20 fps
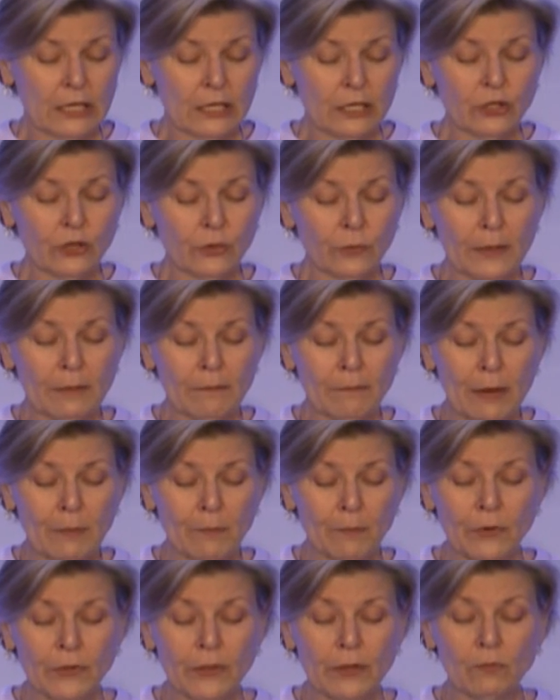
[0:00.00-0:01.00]
to
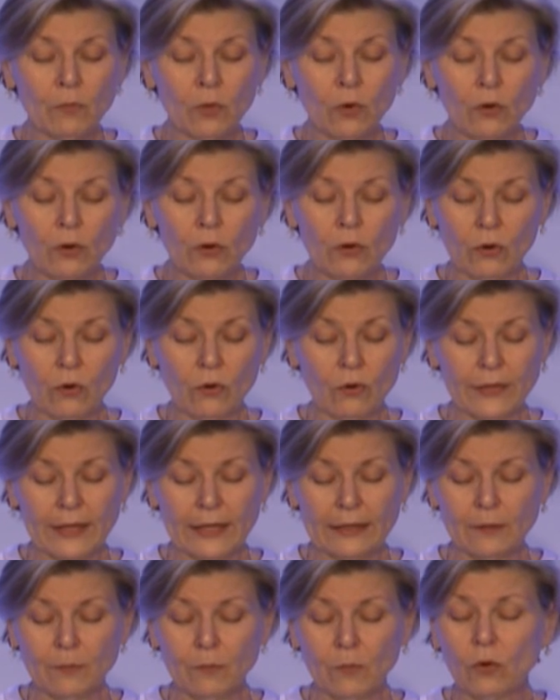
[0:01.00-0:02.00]
remember
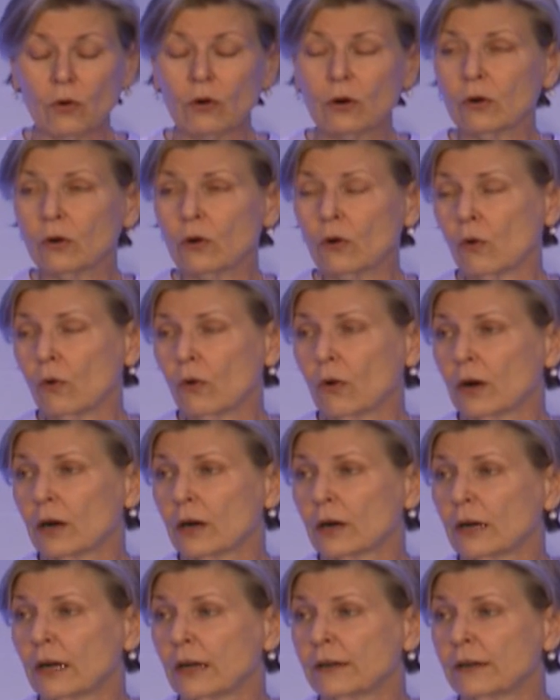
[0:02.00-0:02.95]
that the moral core